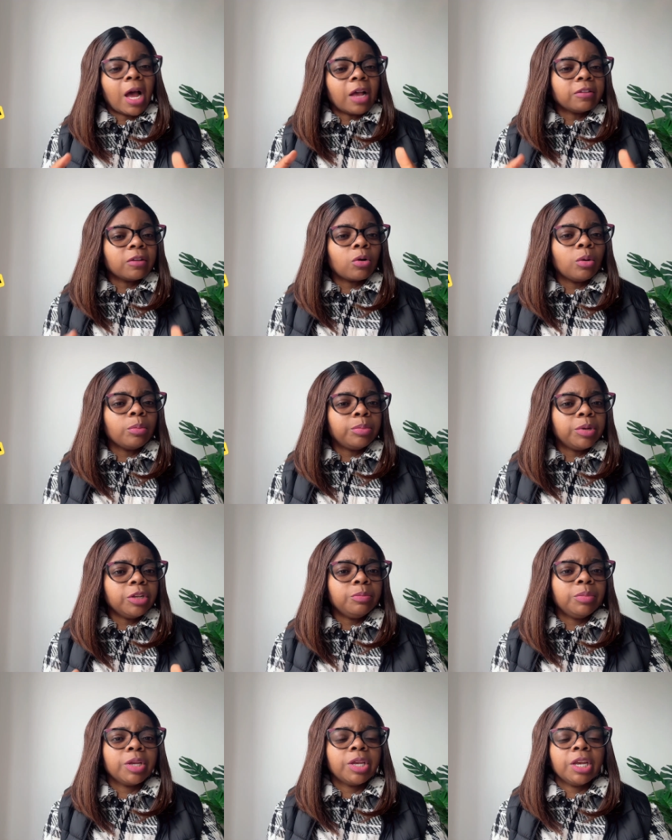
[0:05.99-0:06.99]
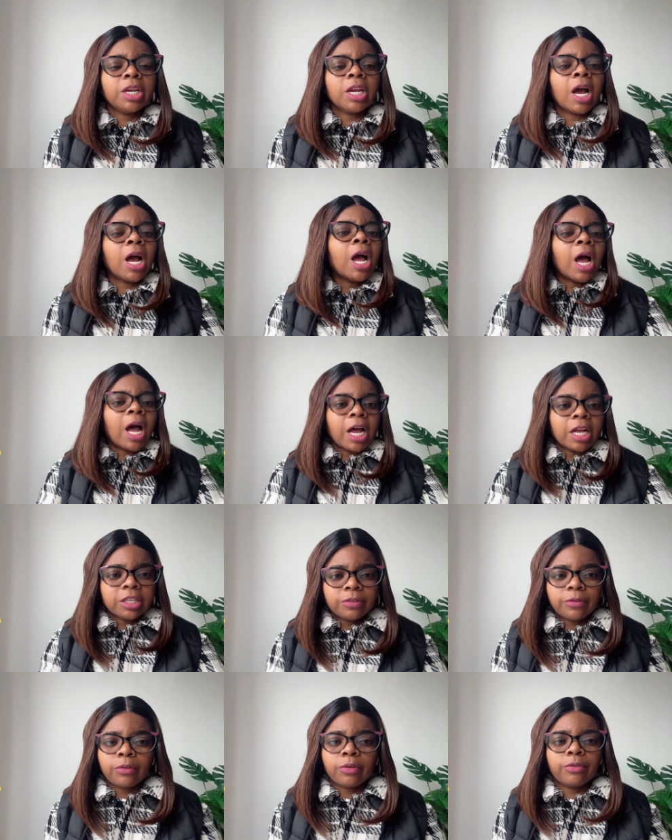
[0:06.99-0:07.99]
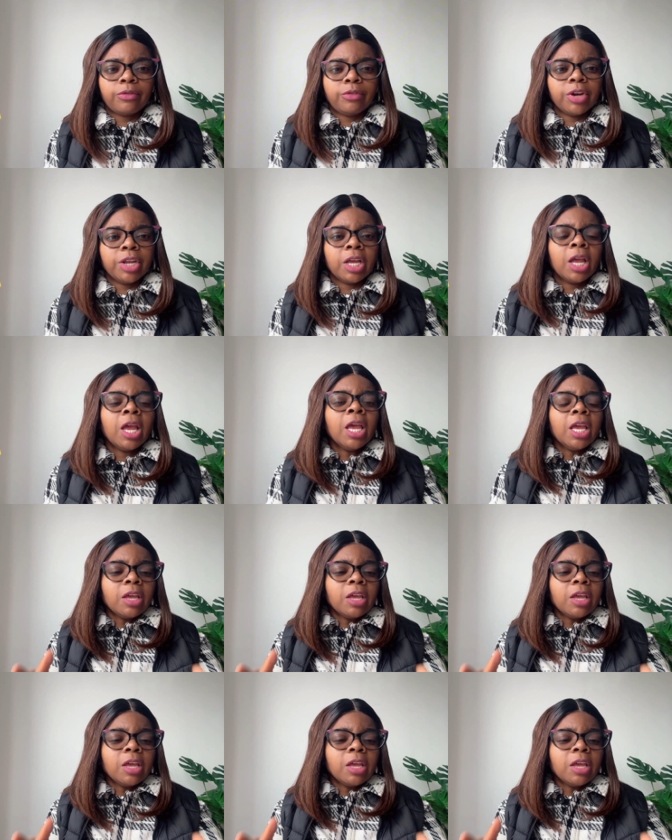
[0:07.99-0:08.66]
as a complete beginner and for free.